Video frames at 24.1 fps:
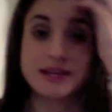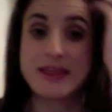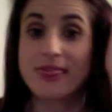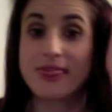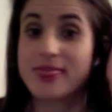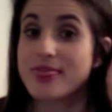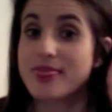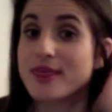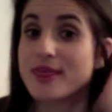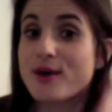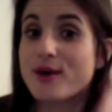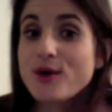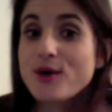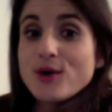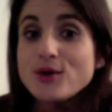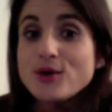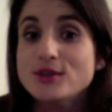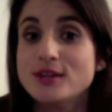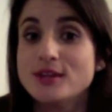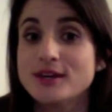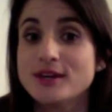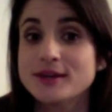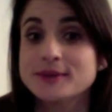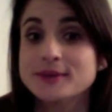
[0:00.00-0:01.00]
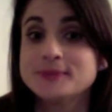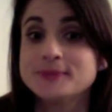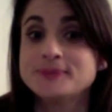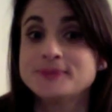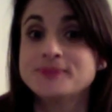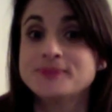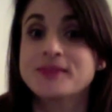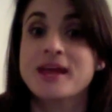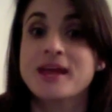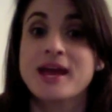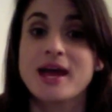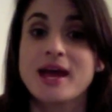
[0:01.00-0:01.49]
the whole look.
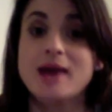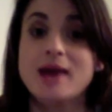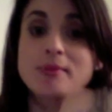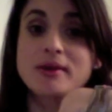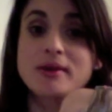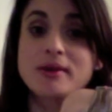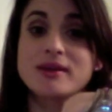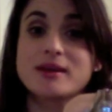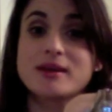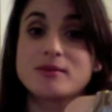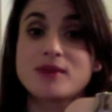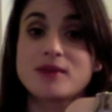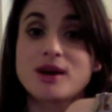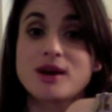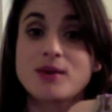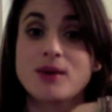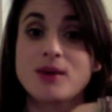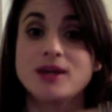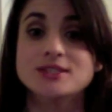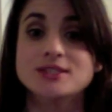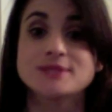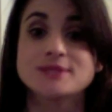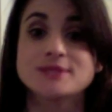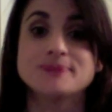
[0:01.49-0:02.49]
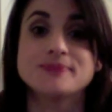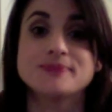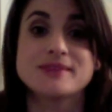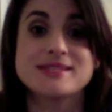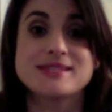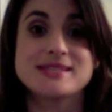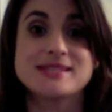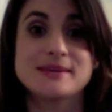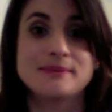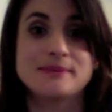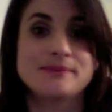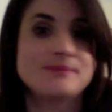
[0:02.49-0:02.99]
And my Glamrock watch.
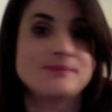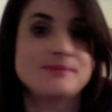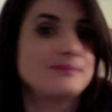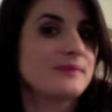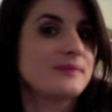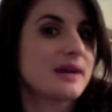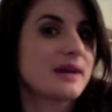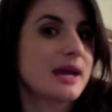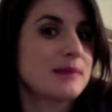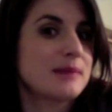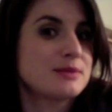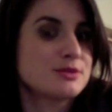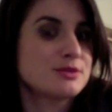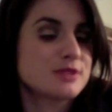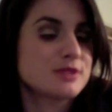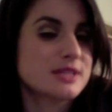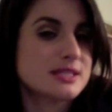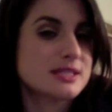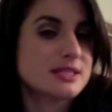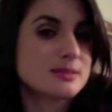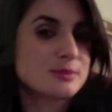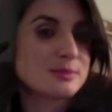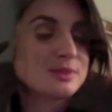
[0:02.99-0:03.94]
That's it. I kept it really simple